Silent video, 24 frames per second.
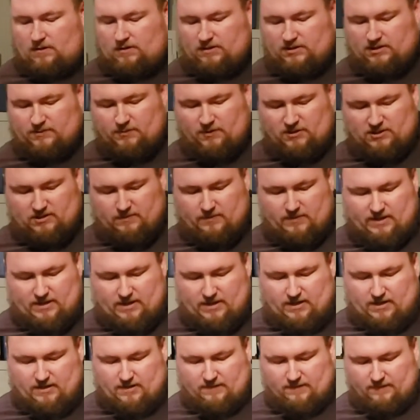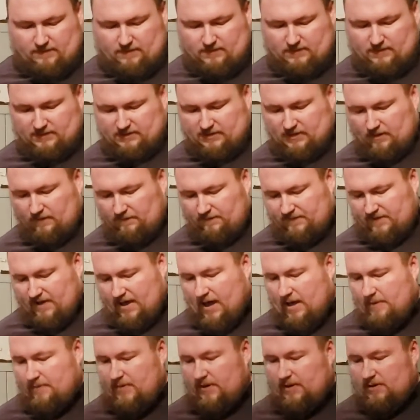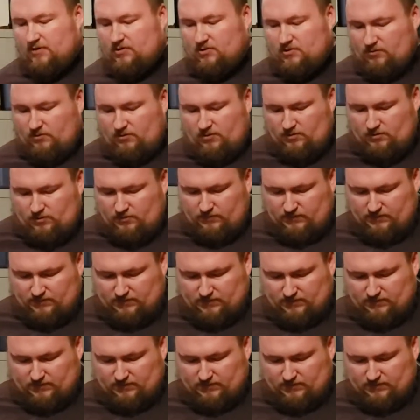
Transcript: Supposed to be self-tapping screws.